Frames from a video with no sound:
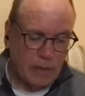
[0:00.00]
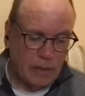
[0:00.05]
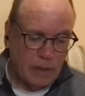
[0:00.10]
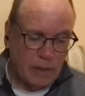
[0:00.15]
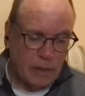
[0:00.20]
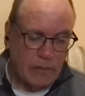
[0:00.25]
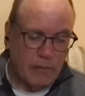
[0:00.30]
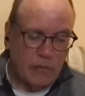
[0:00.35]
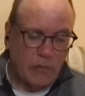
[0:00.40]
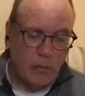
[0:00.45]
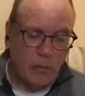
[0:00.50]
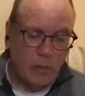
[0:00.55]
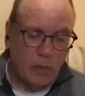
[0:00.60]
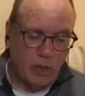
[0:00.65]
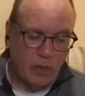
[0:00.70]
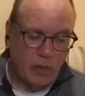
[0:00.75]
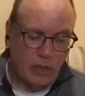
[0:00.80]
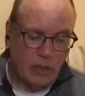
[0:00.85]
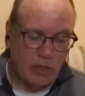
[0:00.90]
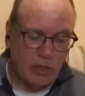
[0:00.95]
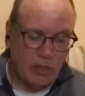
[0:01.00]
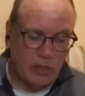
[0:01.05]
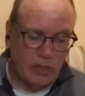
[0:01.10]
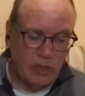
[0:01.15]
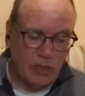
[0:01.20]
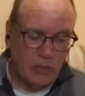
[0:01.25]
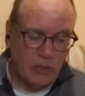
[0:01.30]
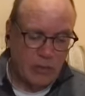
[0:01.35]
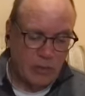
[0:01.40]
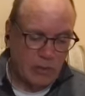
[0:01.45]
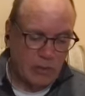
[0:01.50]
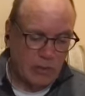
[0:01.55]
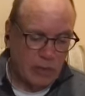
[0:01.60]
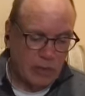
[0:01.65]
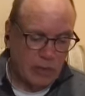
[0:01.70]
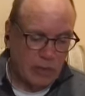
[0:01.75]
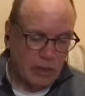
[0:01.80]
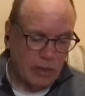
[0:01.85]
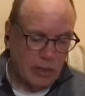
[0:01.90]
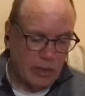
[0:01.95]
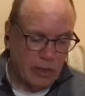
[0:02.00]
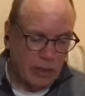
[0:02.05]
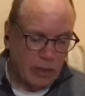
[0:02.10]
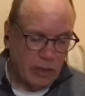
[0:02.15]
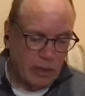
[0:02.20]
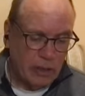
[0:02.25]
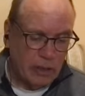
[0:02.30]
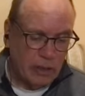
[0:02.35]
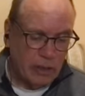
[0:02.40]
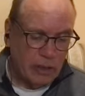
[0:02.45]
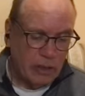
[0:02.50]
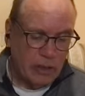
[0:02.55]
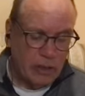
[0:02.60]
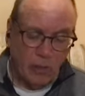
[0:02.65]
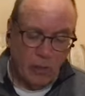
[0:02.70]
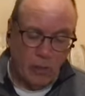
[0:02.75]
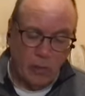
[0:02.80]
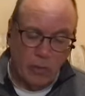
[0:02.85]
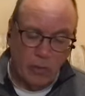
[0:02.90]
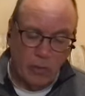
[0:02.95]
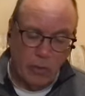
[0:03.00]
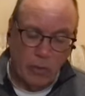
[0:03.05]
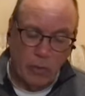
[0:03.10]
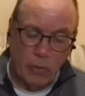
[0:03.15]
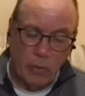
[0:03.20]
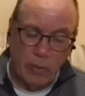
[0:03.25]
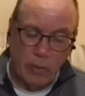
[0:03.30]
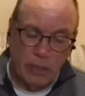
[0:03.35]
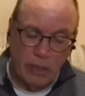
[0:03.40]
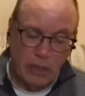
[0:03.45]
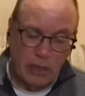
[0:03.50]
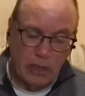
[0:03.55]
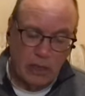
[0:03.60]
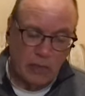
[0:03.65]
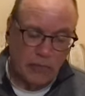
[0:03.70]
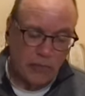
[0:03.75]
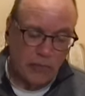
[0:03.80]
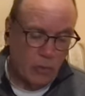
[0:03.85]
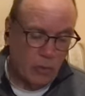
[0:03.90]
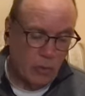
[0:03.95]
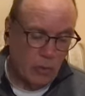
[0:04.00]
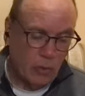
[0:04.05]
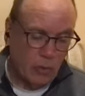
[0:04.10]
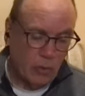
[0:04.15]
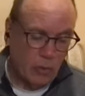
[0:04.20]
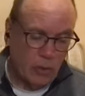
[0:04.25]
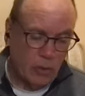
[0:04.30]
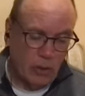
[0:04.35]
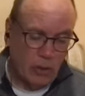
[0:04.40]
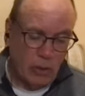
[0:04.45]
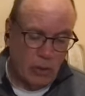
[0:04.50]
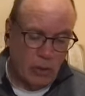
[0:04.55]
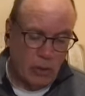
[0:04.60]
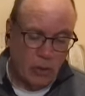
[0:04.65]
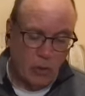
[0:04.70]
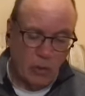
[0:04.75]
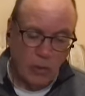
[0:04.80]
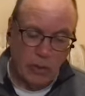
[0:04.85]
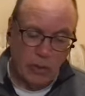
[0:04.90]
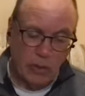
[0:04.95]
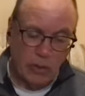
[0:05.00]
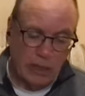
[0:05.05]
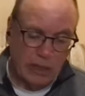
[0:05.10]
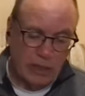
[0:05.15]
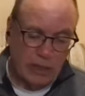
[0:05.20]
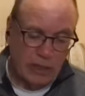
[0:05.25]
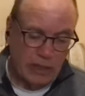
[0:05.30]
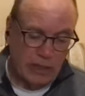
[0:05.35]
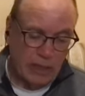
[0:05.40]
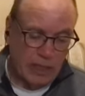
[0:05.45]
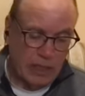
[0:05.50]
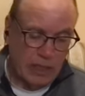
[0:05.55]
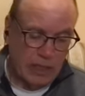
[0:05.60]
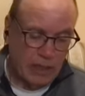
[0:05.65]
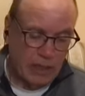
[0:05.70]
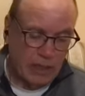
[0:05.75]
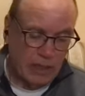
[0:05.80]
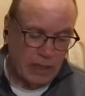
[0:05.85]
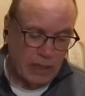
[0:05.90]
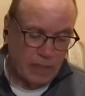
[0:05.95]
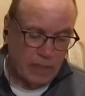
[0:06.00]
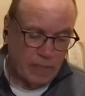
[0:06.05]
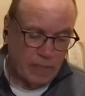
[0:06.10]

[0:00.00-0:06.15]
If you wish to see the truth, then hold no opinions for or against anything.